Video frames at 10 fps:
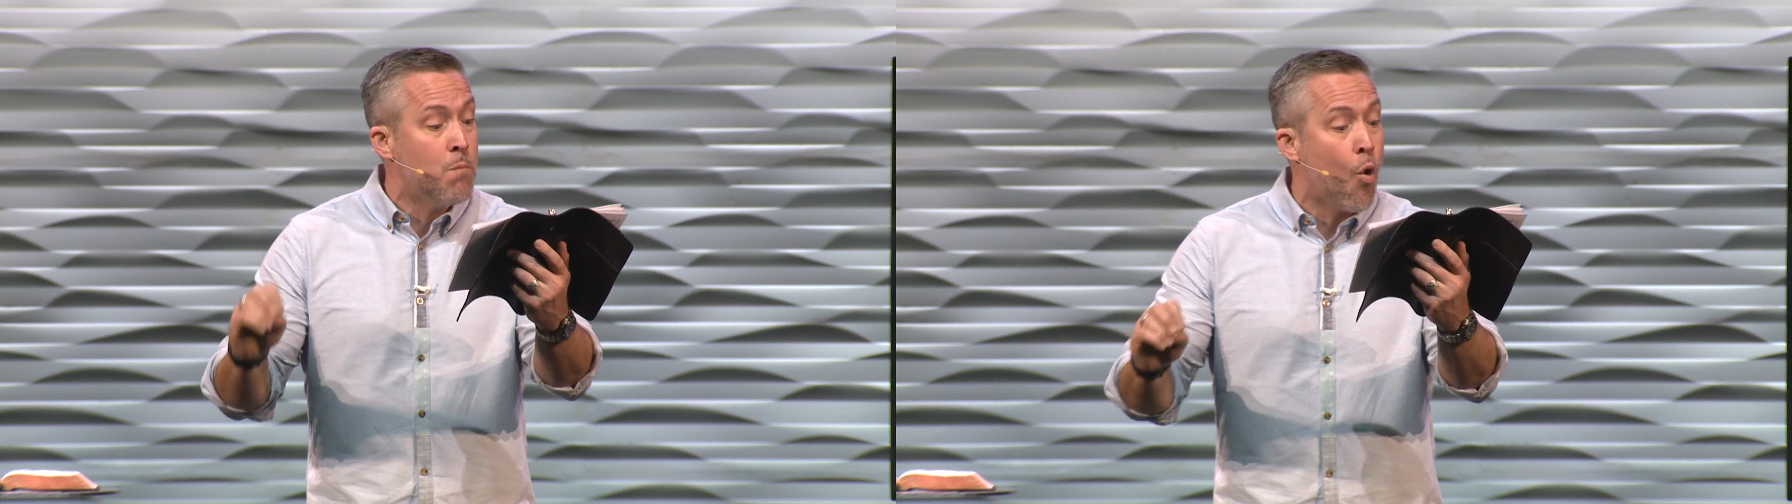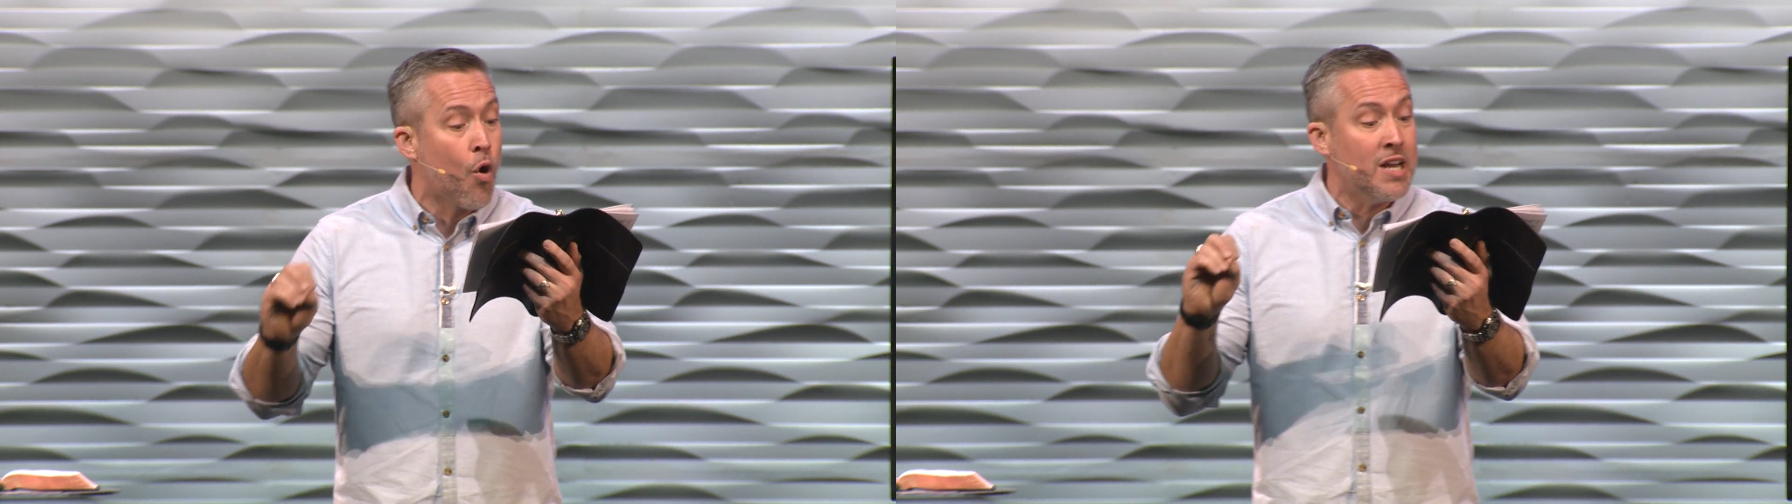
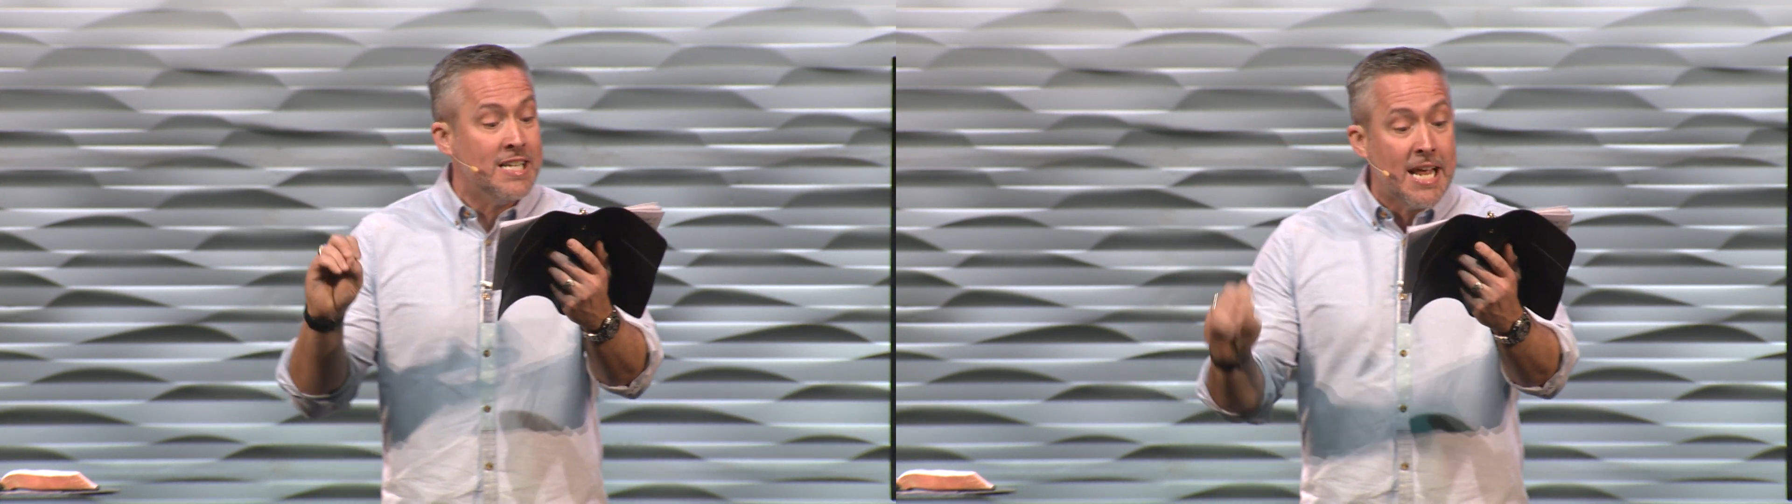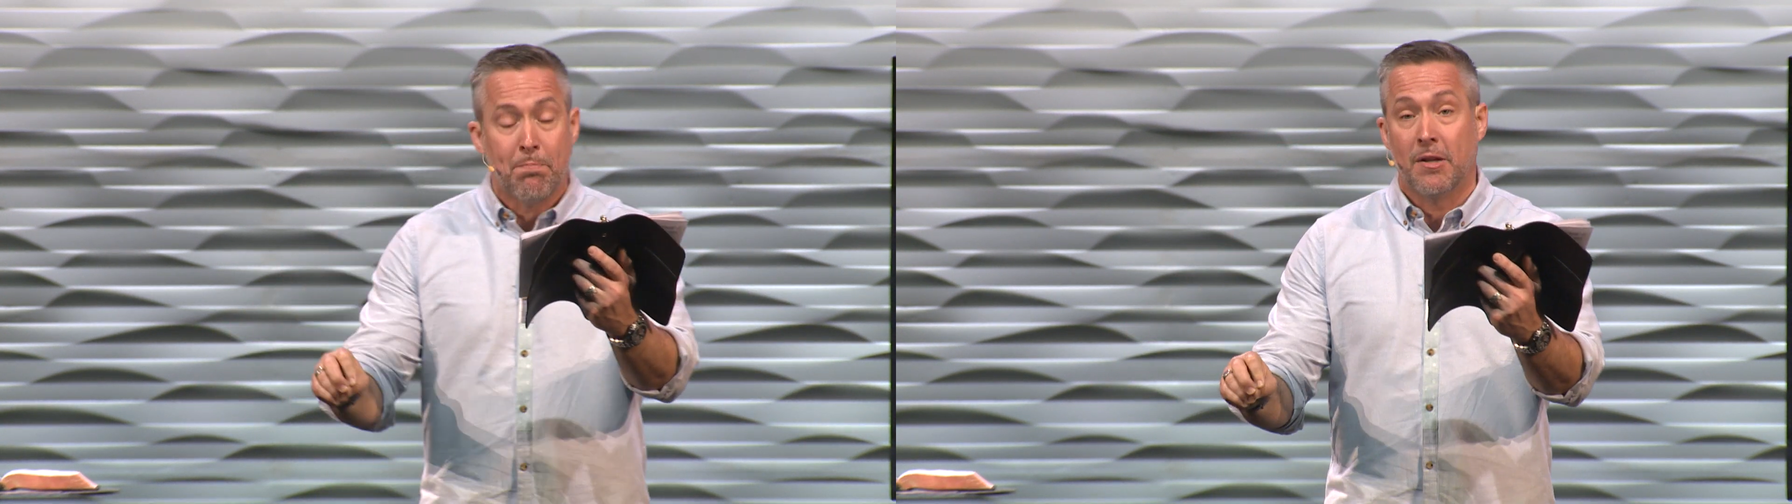more
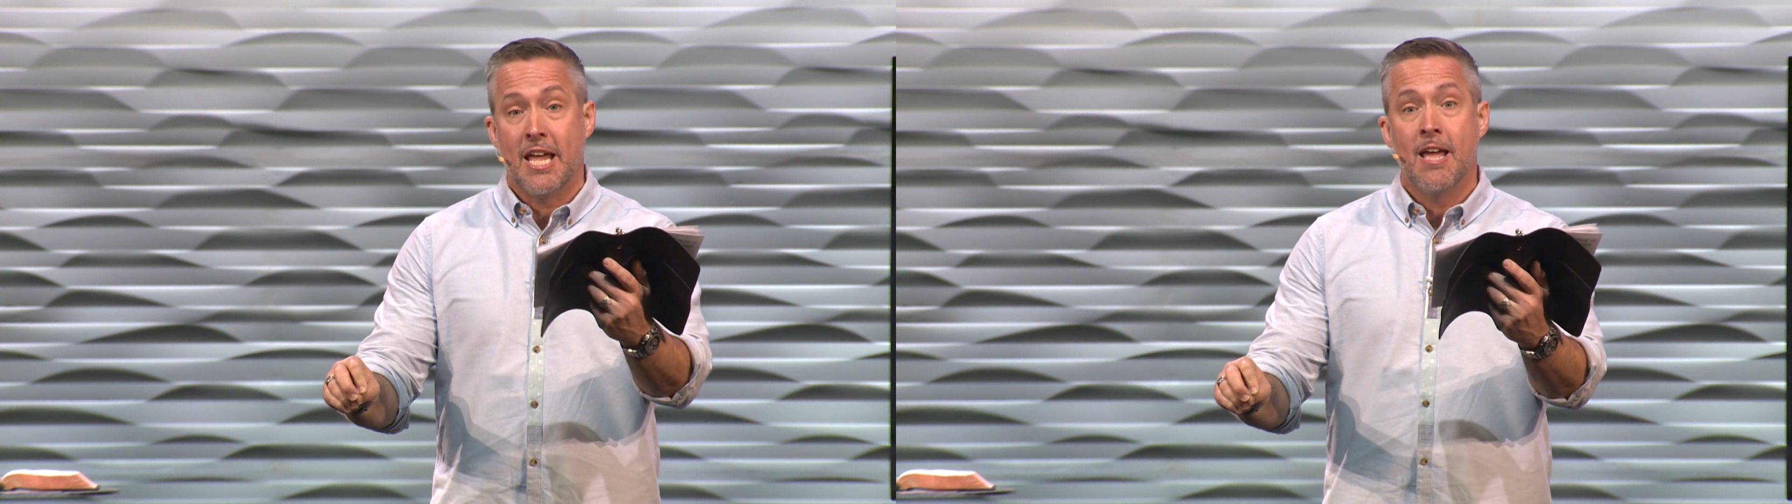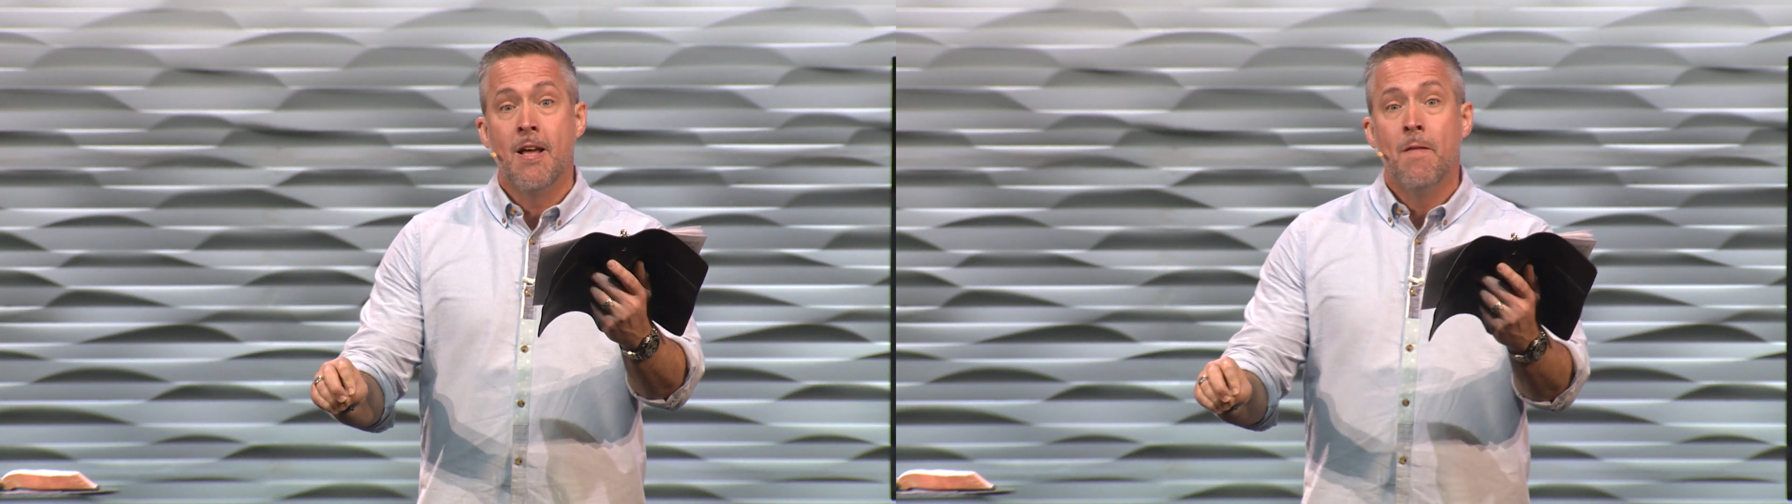
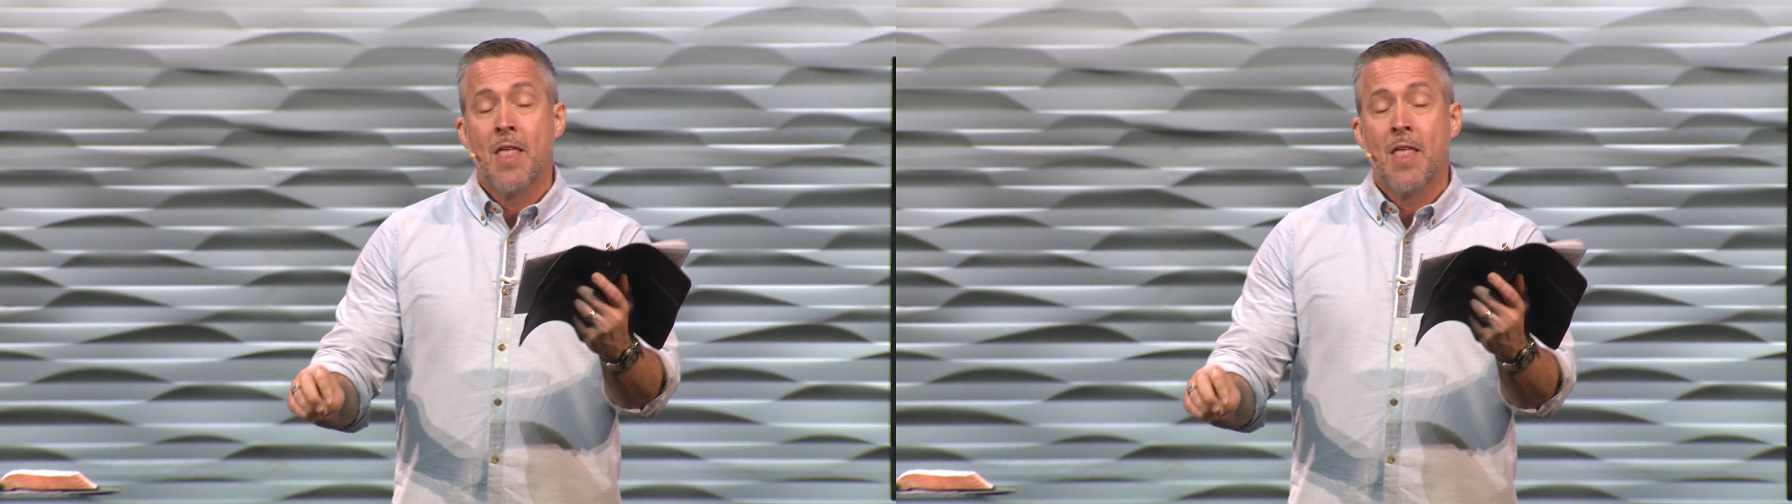deeply.